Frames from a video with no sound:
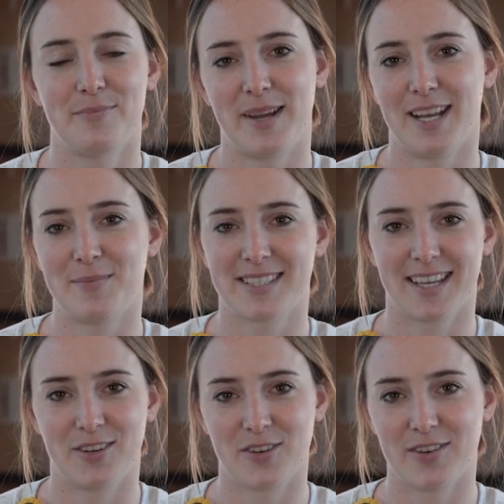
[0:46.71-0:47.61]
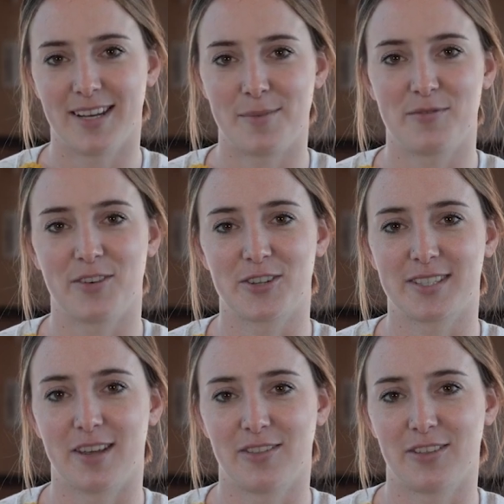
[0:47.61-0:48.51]
My name is Kendall, and I'm a
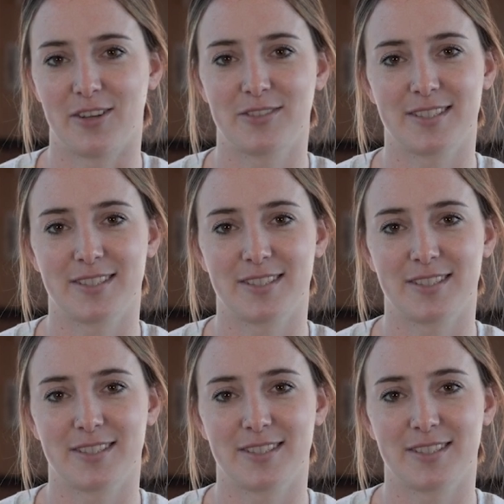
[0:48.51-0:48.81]
First Health nurse.